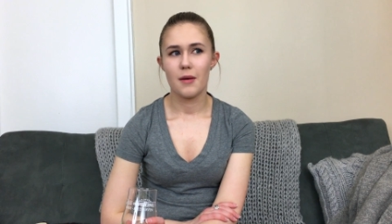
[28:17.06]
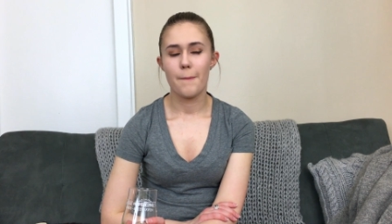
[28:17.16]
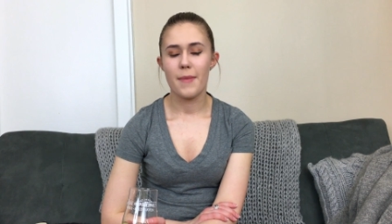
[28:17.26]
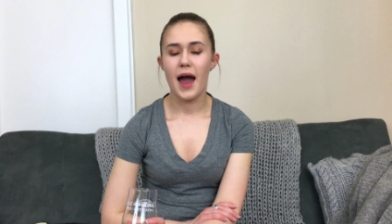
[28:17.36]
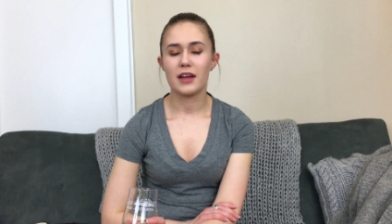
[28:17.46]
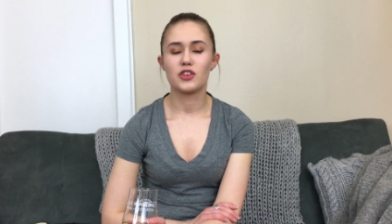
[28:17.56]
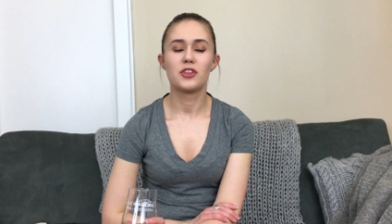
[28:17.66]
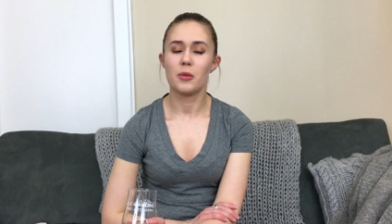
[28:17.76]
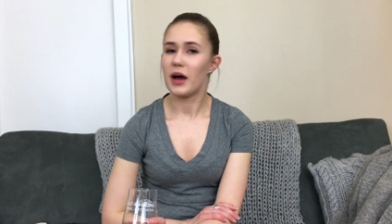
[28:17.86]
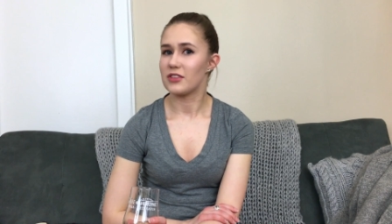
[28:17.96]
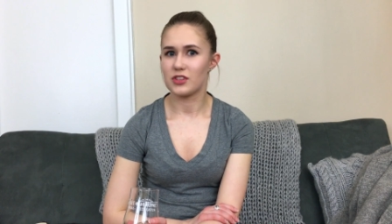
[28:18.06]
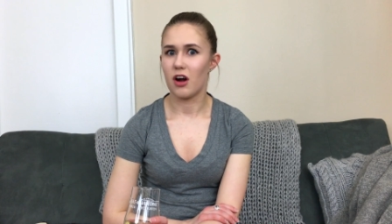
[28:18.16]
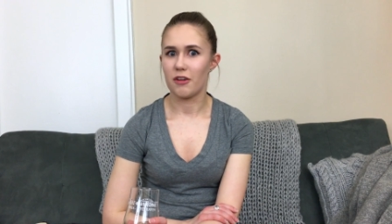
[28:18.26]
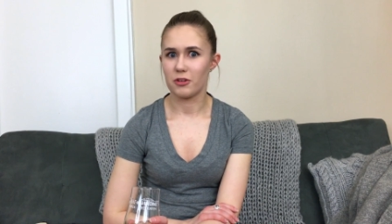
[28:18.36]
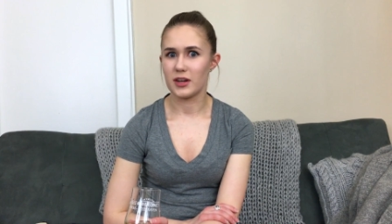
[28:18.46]
matched the best
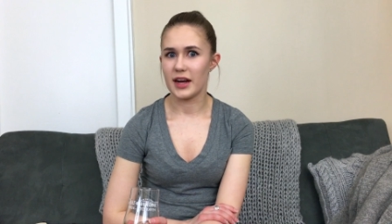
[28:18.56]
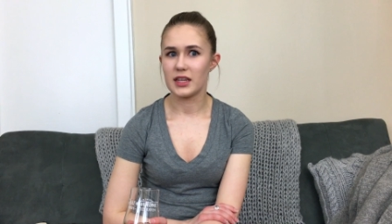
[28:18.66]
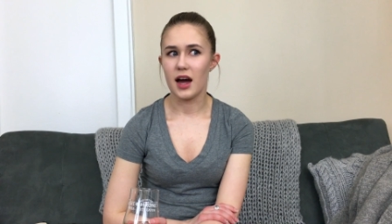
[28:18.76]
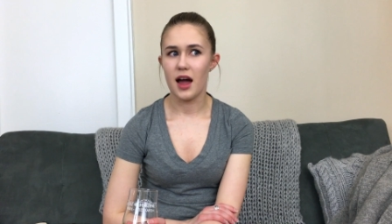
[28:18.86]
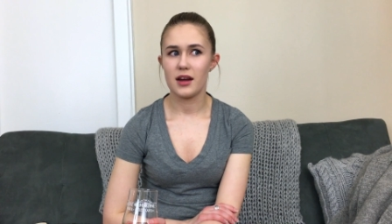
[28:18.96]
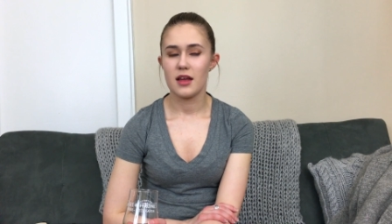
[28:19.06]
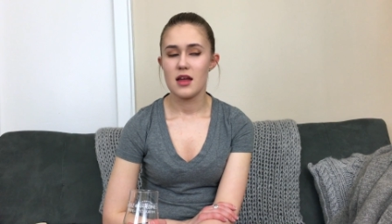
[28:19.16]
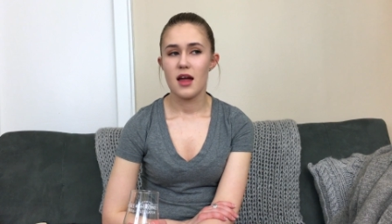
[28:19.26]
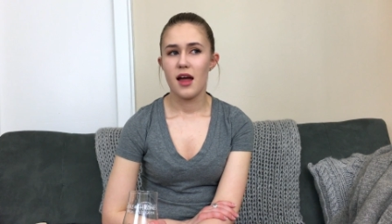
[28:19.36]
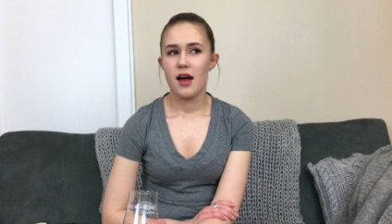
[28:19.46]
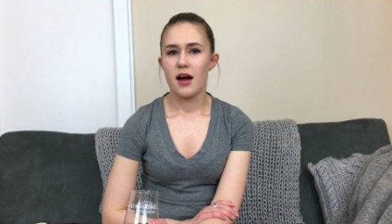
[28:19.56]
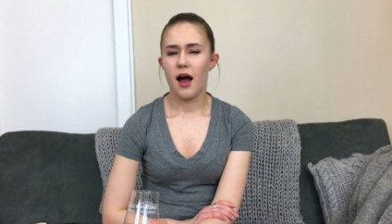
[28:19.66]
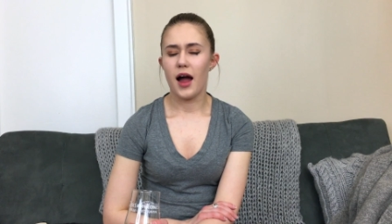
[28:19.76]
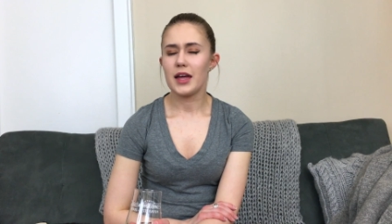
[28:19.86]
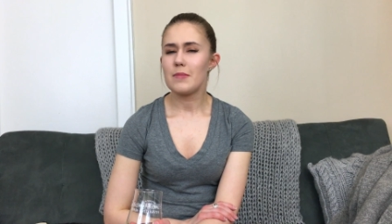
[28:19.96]
offer I got.
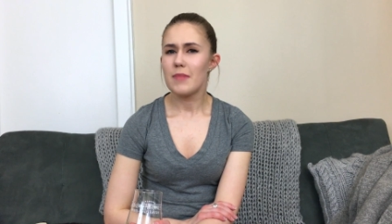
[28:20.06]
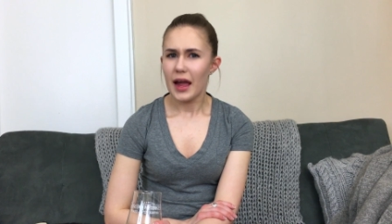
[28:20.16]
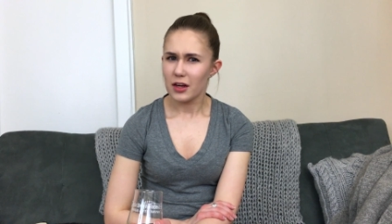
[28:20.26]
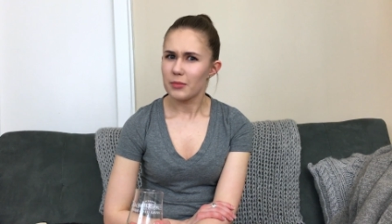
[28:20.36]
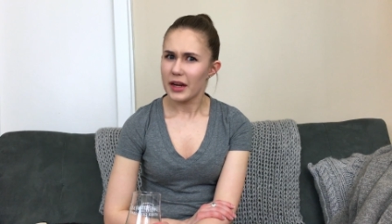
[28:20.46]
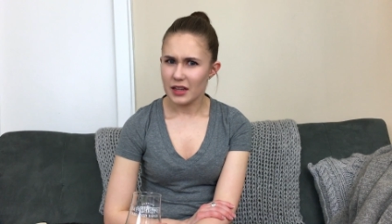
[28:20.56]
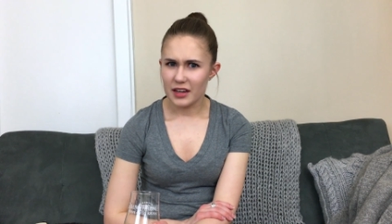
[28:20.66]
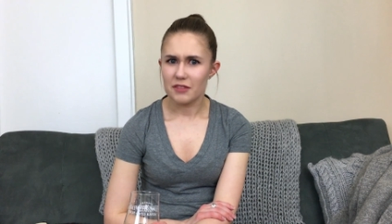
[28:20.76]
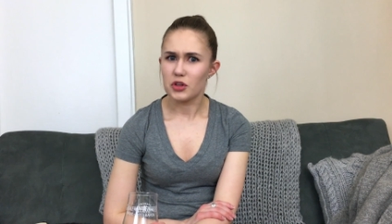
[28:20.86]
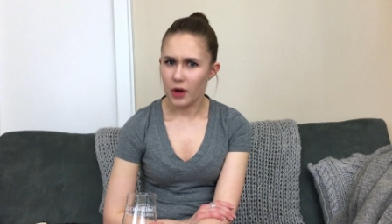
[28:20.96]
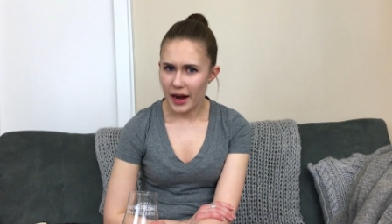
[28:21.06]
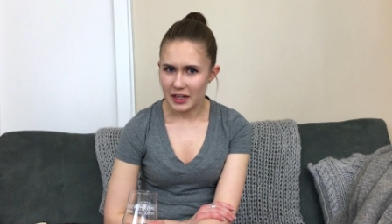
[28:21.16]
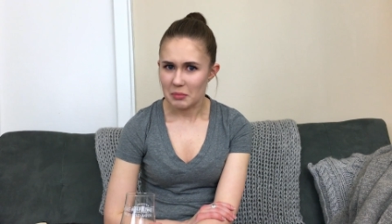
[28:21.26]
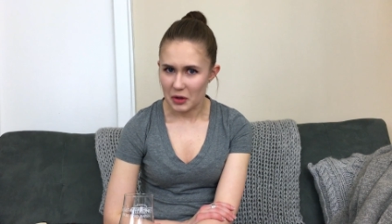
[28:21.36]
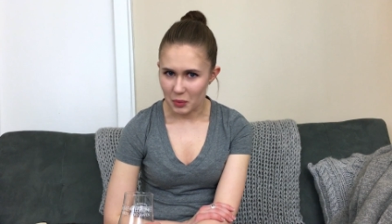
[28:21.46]
I may or may not have
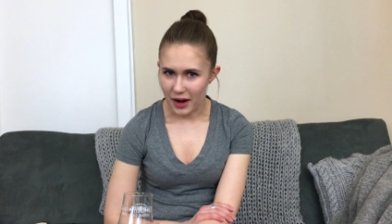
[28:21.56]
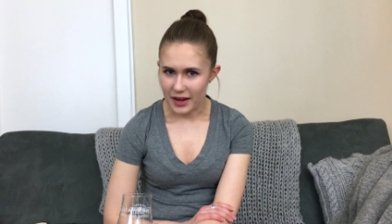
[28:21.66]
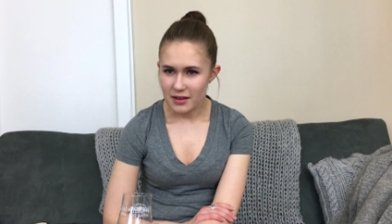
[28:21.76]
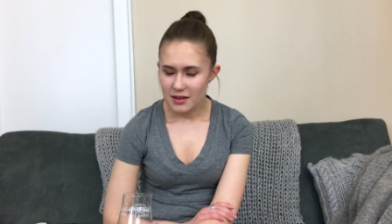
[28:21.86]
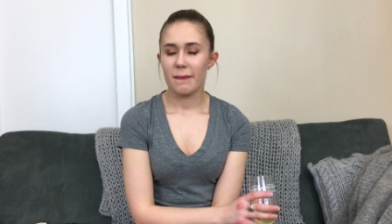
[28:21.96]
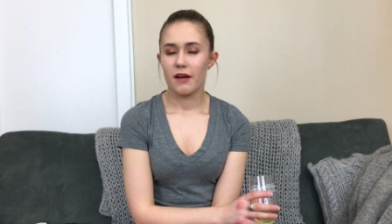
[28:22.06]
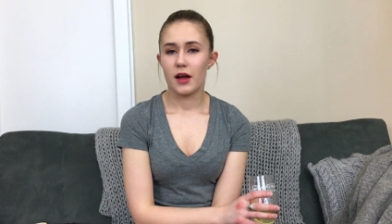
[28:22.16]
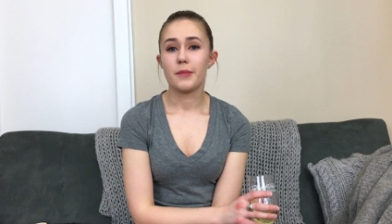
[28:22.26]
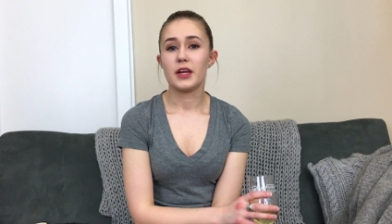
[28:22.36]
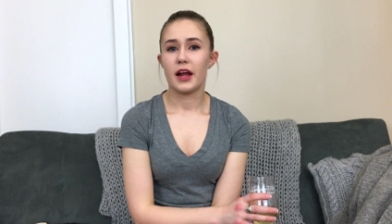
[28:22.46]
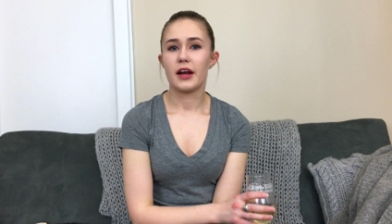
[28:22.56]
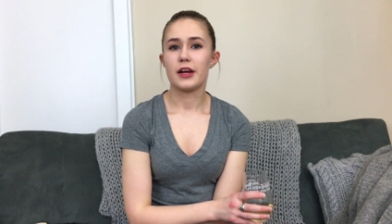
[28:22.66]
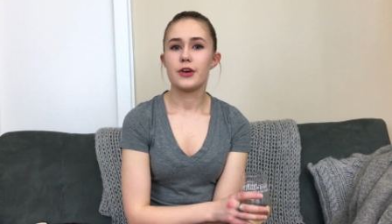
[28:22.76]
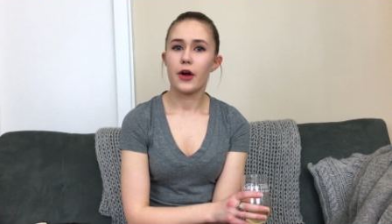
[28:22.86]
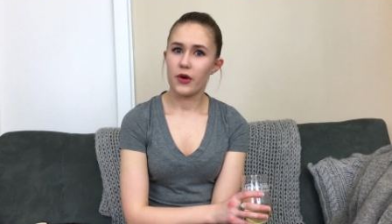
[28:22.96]
cried in midway. I mean, and
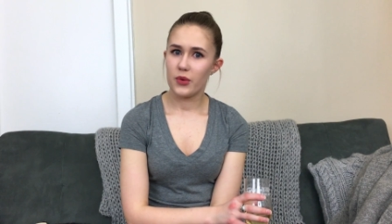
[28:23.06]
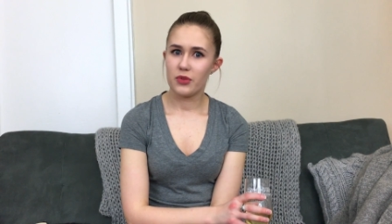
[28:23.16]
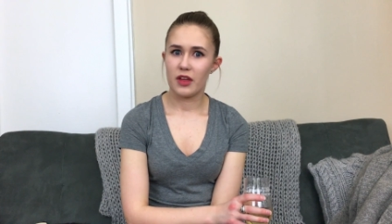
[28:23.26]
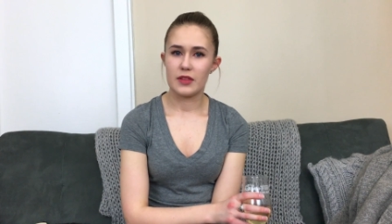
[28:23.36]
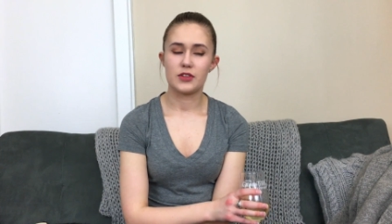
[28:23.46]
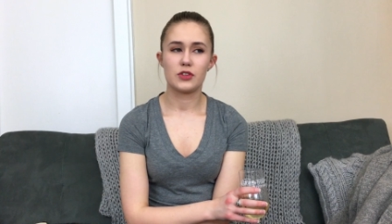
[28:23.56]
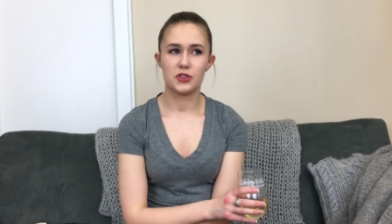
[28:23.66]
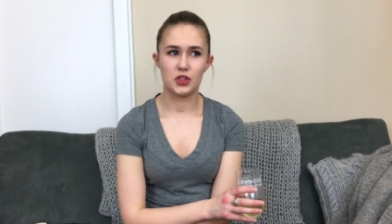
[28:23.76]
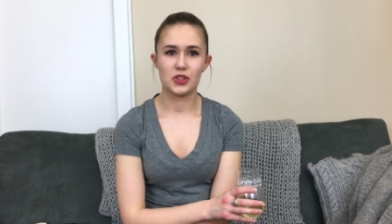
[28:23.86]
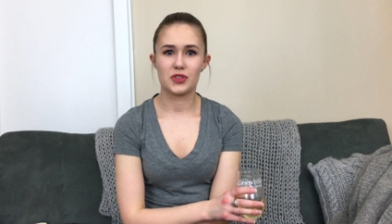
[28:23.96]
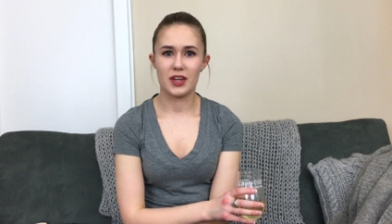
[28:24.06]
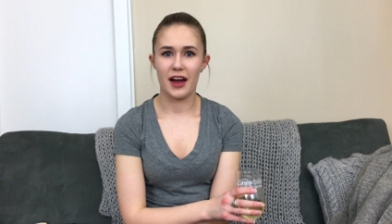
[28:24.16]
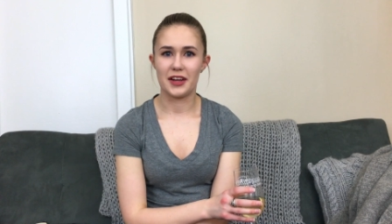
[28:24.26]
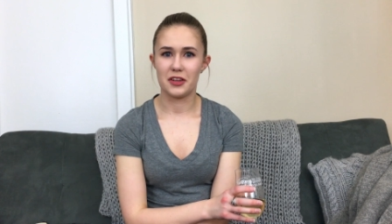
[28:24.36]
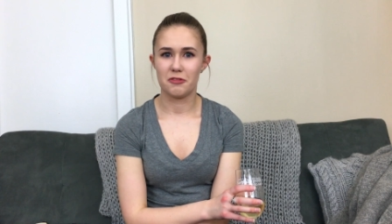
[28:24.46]
I know that this is just
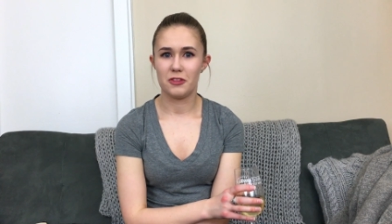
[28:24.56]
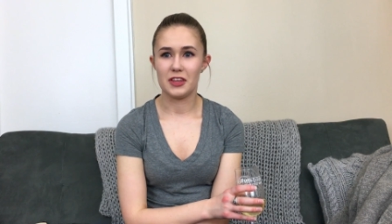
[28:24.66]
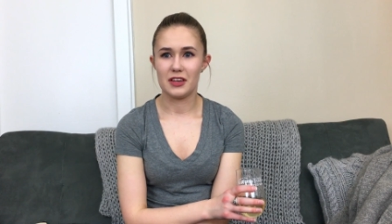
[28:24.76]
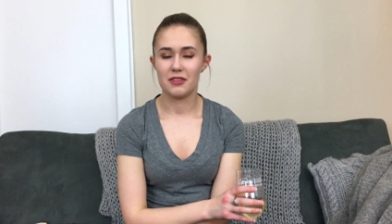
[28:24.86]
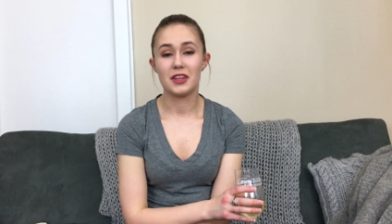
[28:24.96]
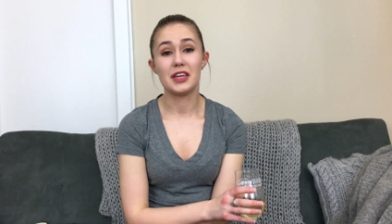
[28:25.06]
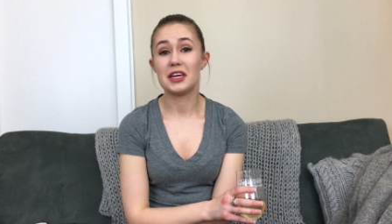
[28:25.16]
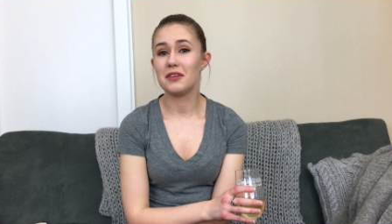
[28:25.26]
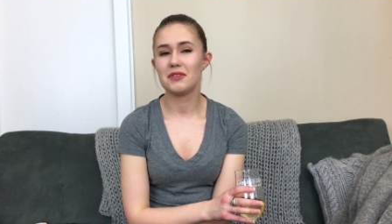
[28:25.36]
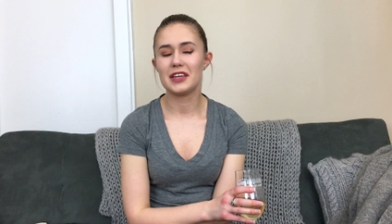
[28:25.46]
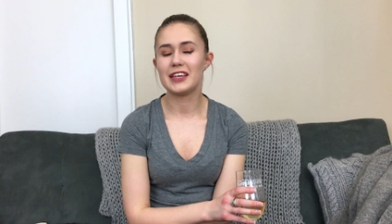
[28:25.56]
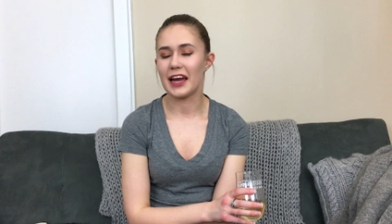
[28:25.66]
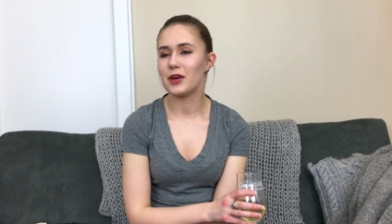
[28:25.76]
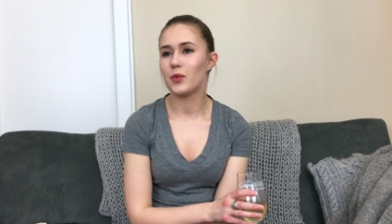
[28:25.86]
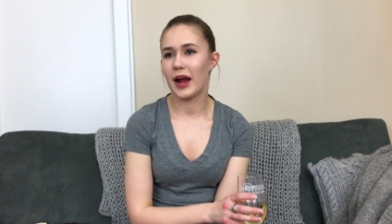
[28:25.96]
kind of the
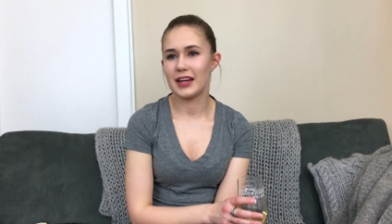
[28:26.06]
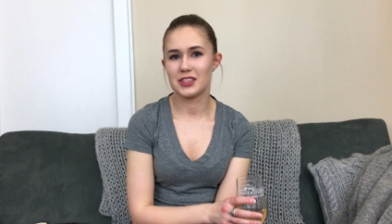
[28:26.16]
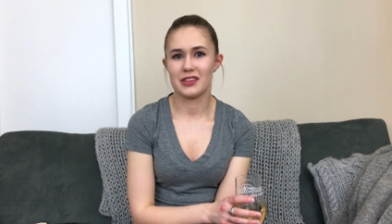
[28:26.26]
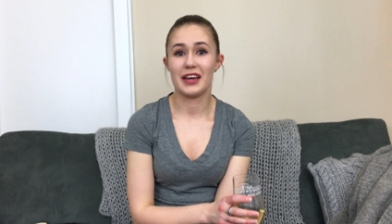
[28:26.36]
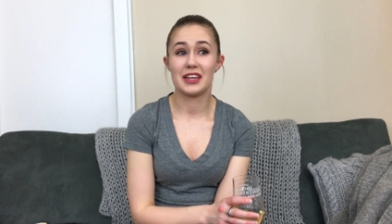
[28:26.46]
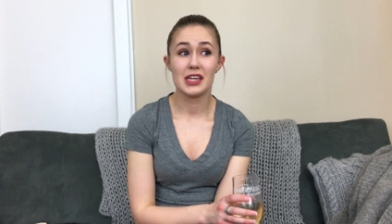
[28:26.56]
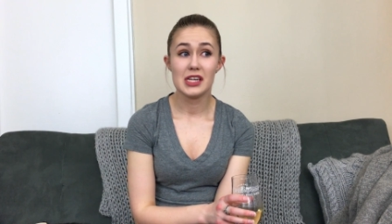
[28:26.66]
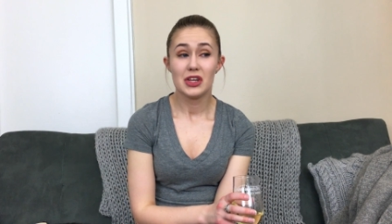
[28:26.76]
gateway to, like,